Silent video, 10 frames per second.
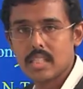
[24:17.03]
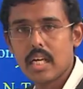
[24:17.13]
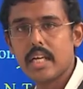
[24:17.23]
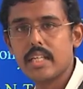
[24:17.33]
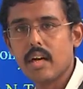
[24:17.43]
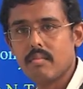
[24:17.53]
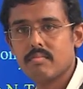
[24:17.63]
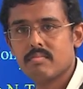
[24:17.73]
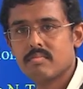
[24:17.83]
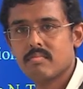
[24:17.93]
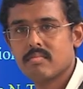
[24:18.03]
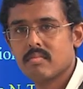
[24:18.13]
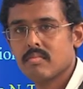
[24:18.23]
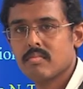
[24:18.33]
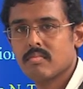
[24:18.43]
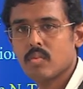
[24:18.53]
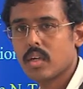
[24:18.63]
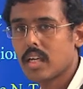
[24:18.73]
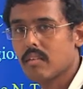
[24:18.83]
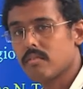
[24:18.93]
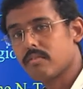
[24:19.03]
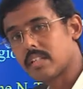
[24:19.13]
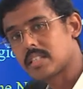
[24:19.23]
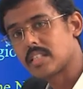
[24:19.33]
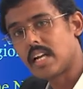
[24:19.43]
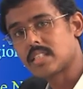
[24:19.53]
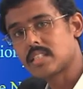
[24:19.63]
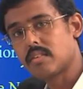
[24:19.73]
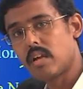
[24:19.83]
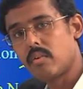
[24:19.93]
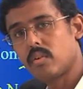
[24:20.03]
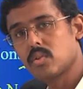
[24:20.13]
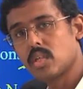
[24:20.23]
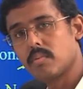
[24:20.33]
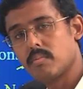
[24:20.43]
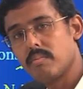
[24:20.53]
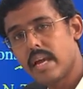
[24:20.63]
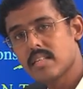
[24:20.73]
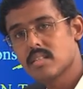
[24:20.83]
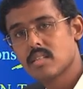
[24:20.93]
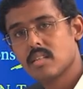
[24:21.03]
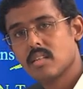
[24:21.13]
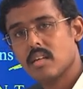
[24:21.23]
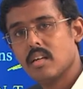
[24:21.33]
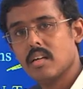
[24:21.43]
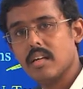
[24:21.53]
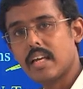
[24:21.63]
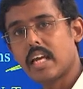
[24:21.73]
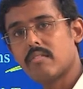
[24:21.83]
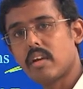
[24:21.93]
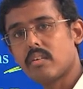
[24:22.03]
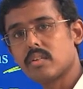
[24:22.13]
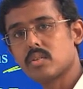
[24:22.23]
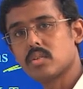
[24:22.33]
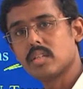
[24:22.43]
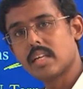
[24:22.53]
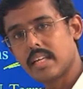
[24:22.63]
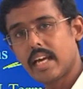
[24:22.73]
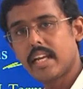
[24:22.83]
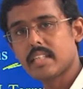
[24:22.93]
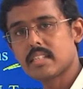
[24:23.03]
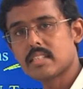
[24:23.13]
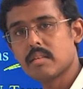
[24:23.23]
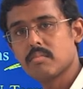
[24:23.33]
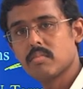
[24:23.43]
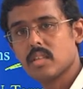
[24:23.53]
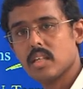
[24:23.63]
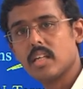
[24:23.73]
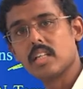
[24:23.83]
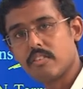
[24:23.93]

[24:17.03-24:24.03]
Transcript: the idea. Okay. First transistor we have used base. Again we have used the gating system. In the